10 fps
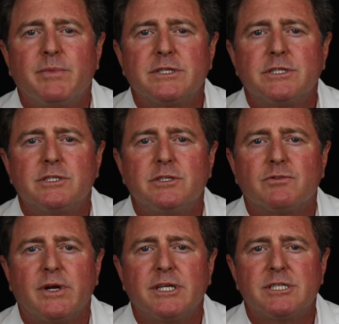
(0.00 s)
business is
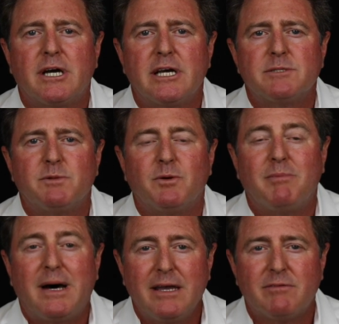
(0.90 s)
franchisable,
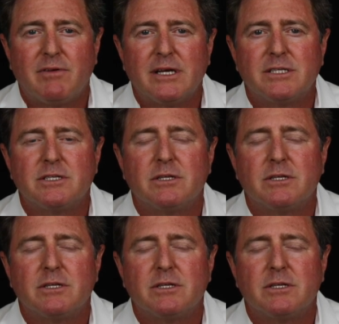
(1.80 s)
my advice is